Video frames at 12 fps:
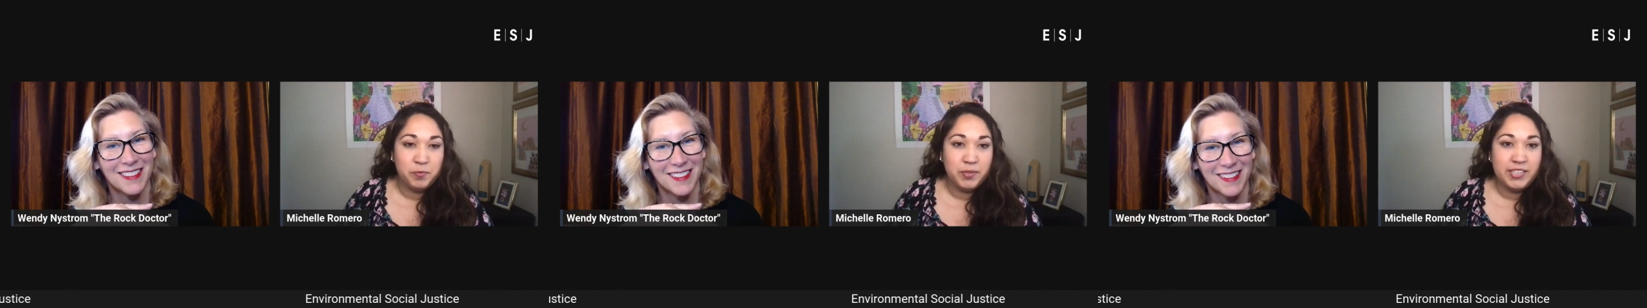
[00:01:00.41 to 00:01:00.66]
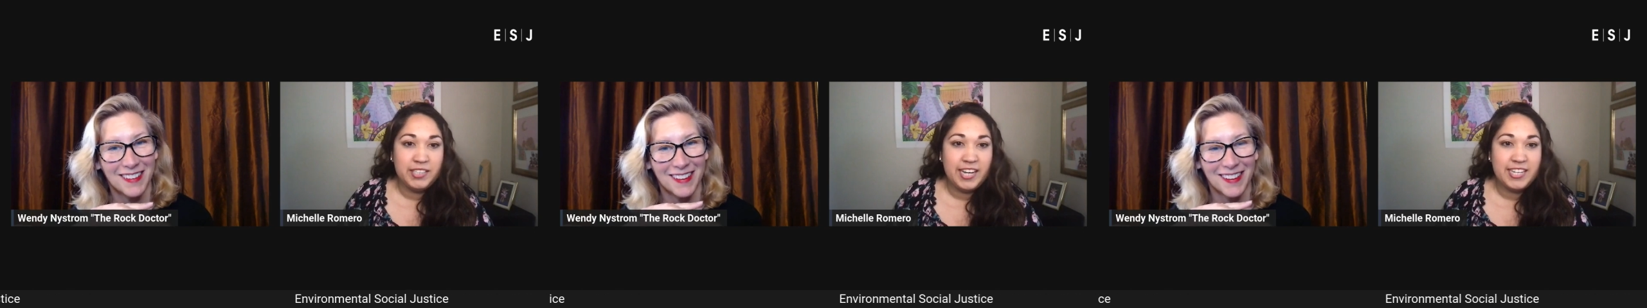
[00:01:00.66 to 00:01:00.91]

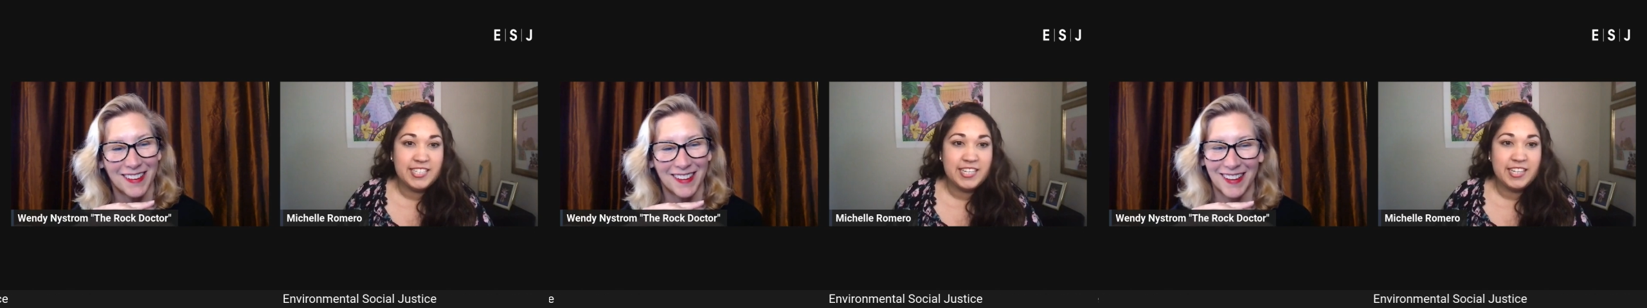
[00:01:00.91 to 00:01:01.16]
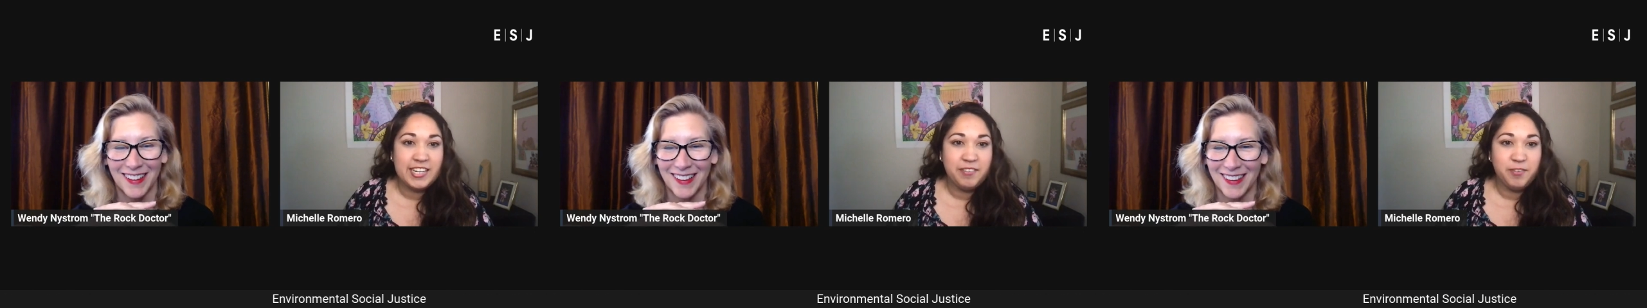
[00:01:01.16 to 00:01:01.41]

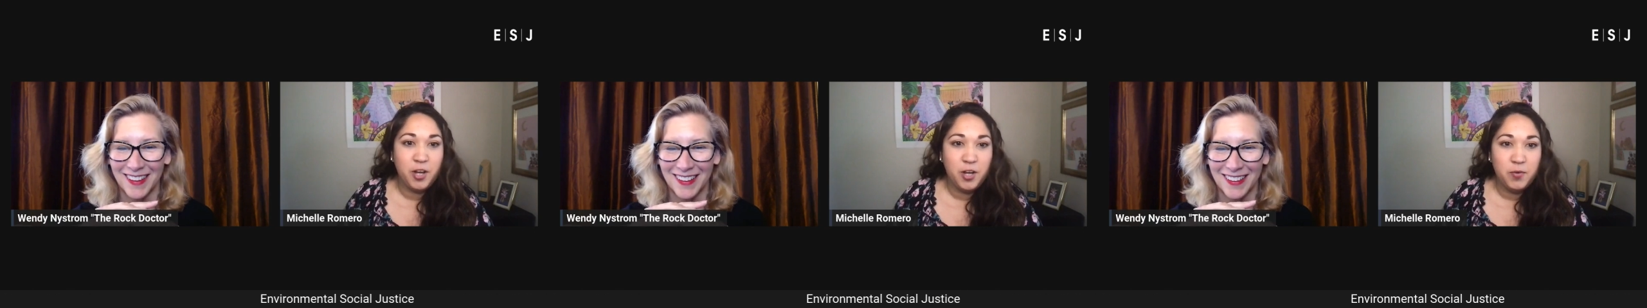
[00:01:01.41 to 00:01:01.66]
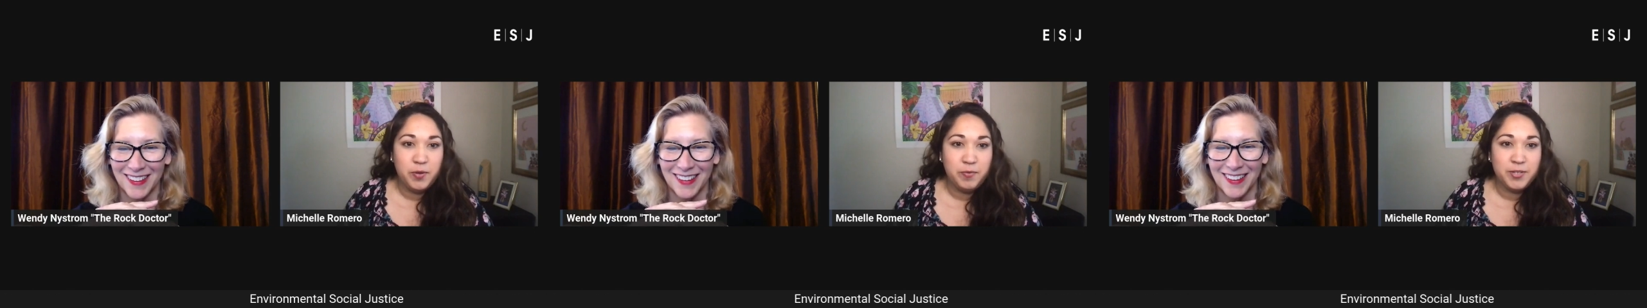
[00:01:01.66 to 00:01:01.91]
Speaker 1: realizing that if
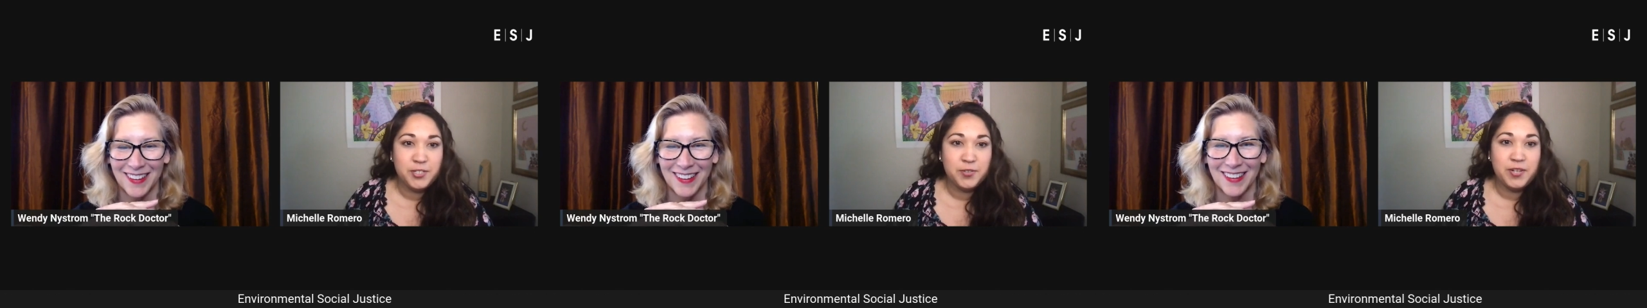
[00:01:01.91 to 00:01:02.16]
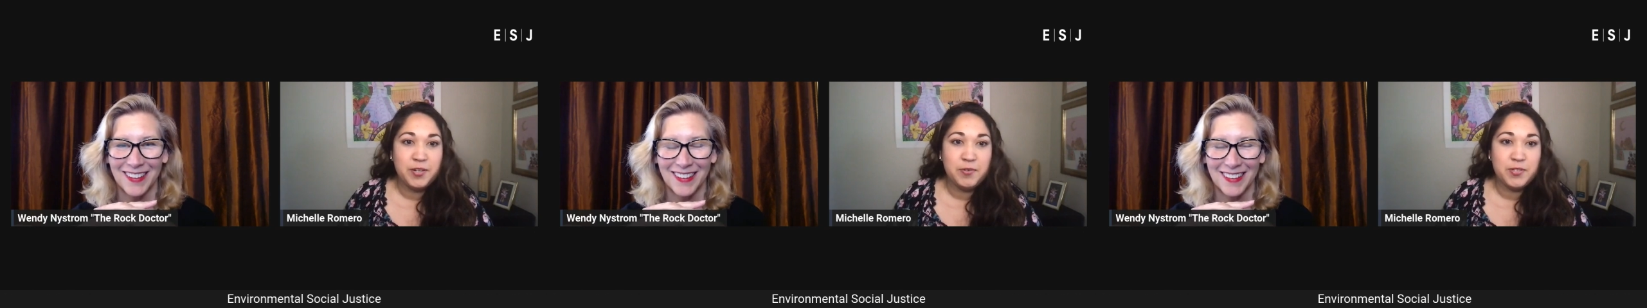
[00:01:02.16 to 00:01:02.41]
all we were
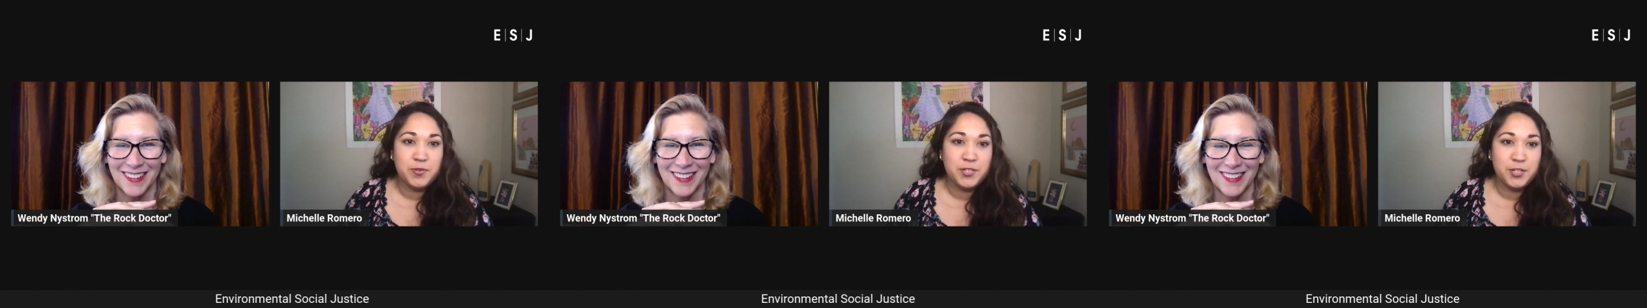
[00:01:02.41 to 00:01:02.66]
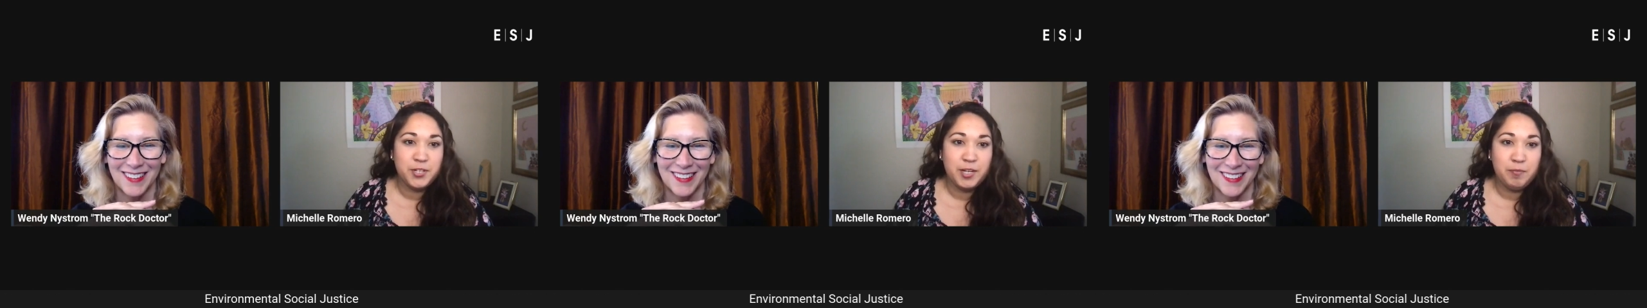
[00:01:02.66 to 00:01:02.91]
doing was
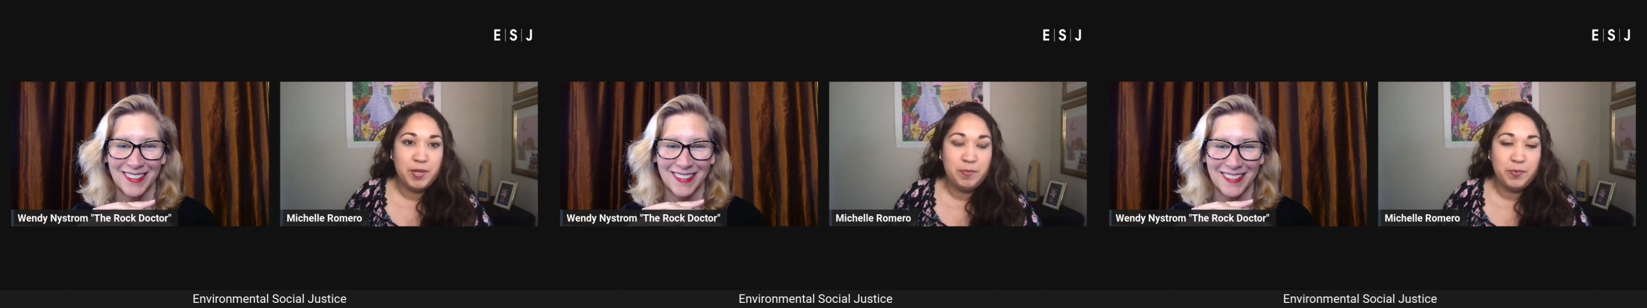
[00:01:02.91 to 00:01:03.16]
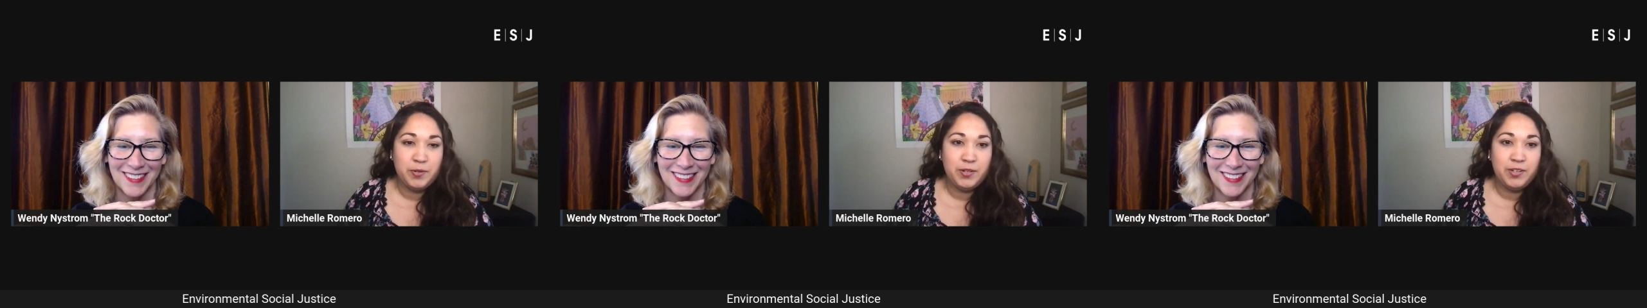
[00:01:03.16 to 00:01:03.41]
returning
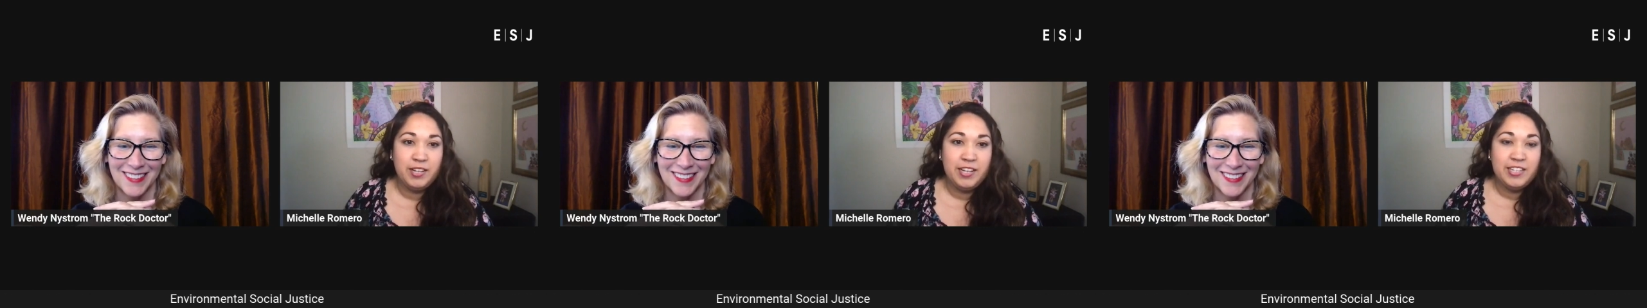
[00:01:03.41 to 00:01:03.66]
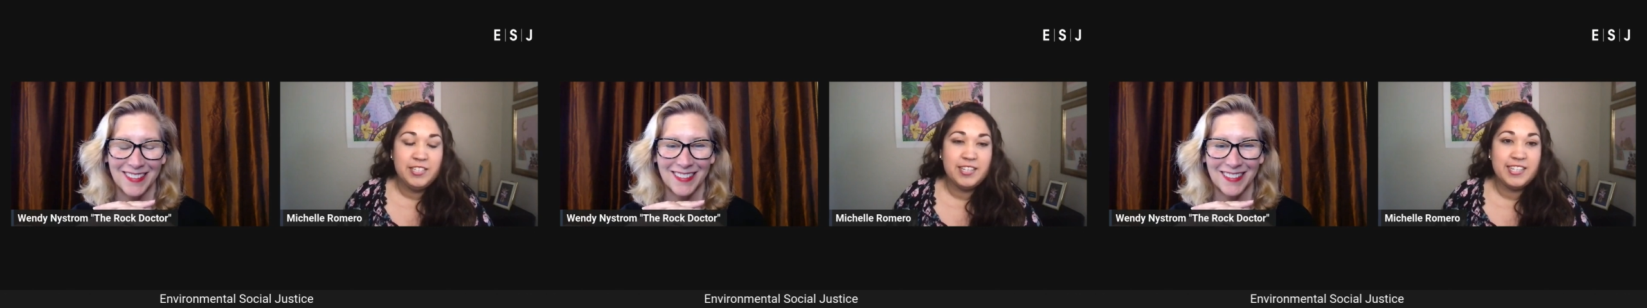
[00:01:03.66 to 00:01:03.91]
people
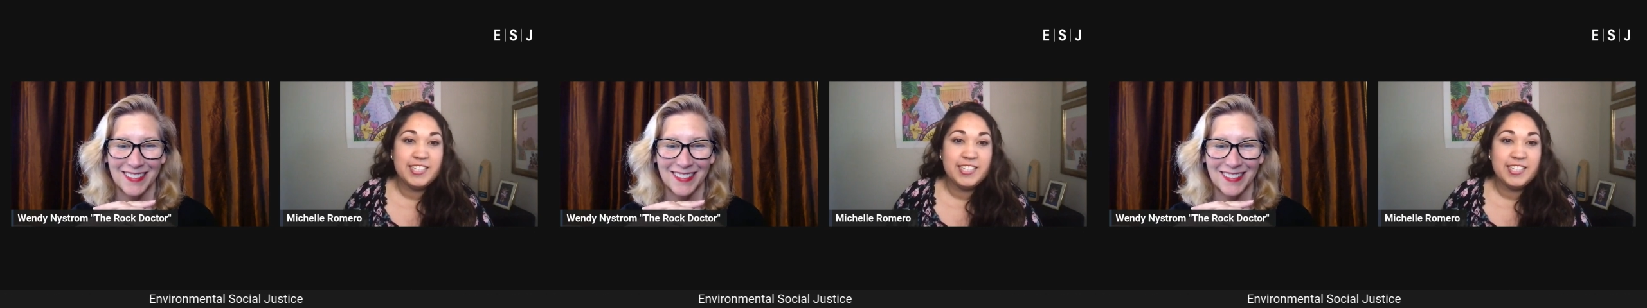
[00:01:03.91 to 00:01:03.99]
to the